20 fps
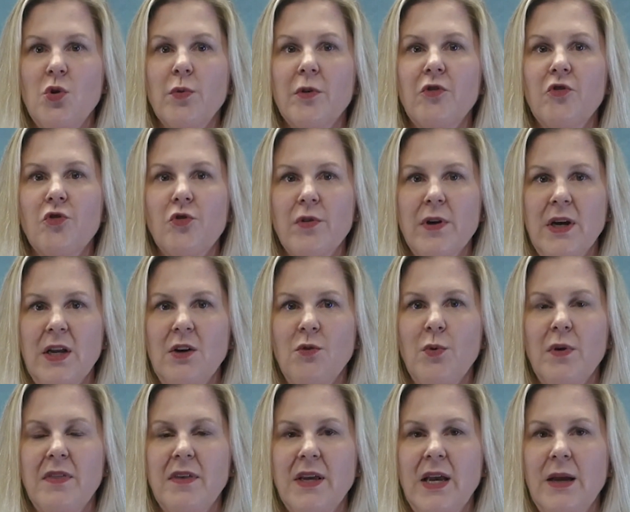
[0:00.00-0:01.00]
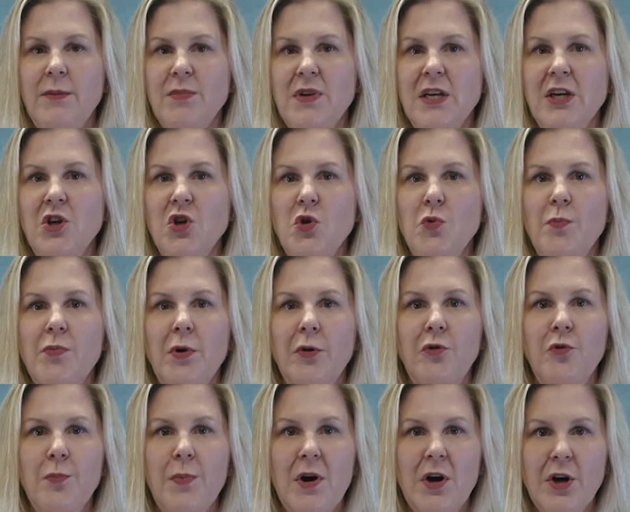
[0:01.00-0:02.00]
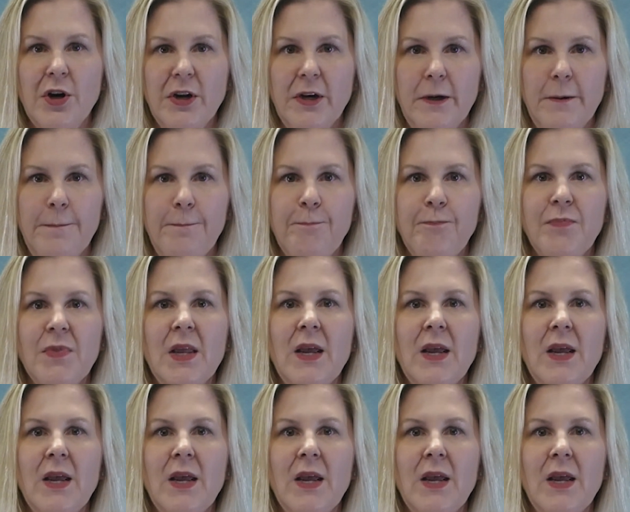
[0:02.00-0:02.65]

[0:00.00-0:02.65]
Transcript: who were screened with the MDQ postpartum,